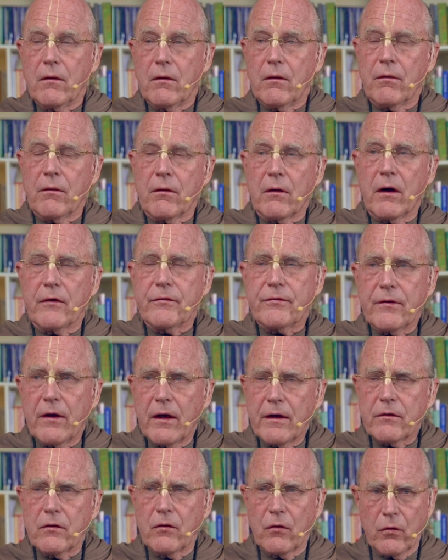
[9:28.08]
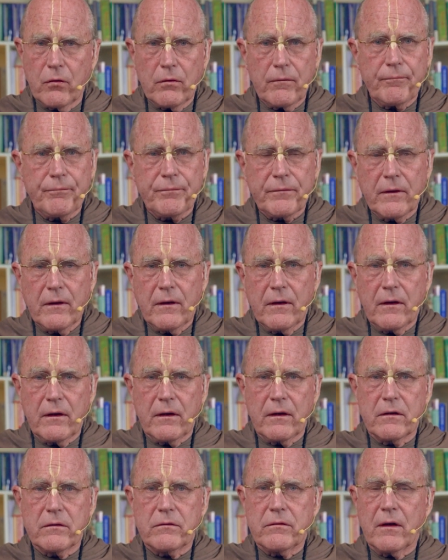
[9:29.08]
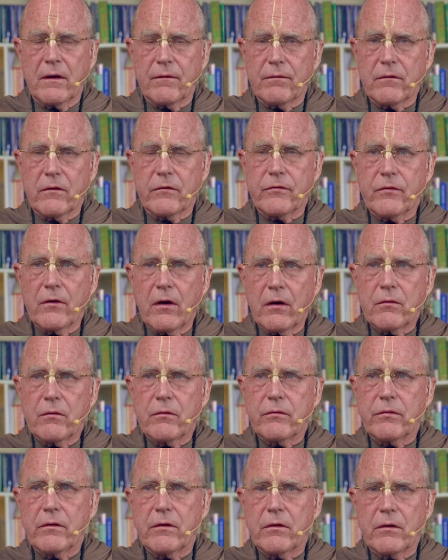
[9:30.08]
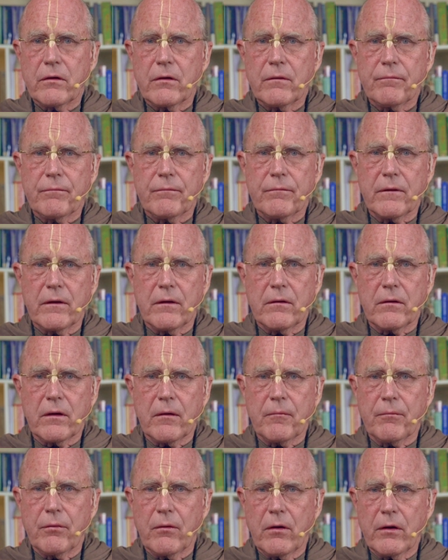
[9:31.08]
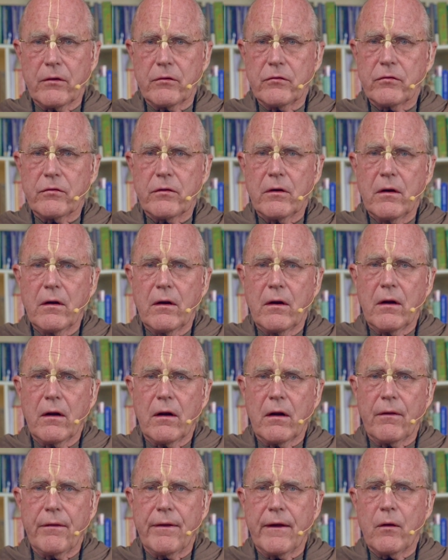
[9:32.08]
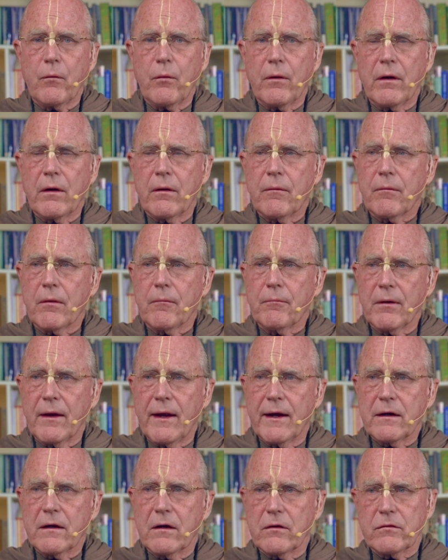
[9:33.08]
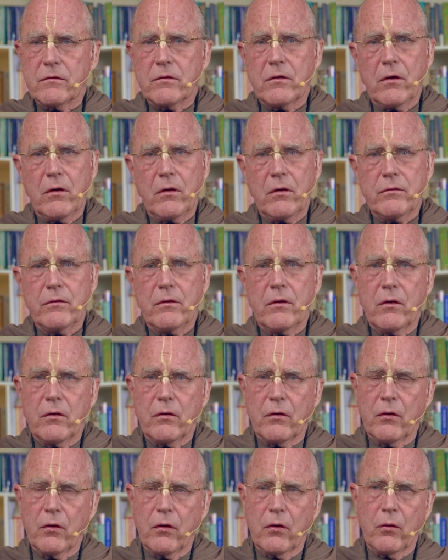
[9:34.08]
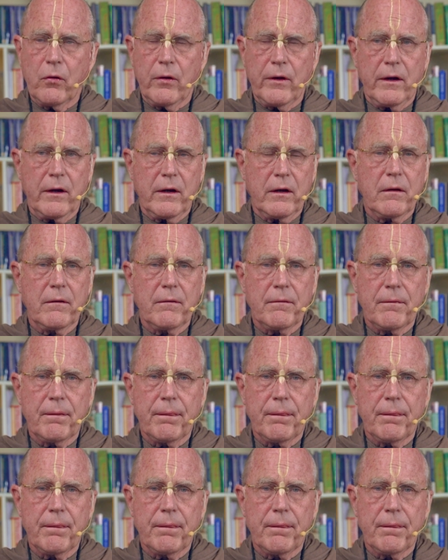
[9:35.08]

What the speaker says: A side note is that the sadhus here in Braj, they wear blankets called loi.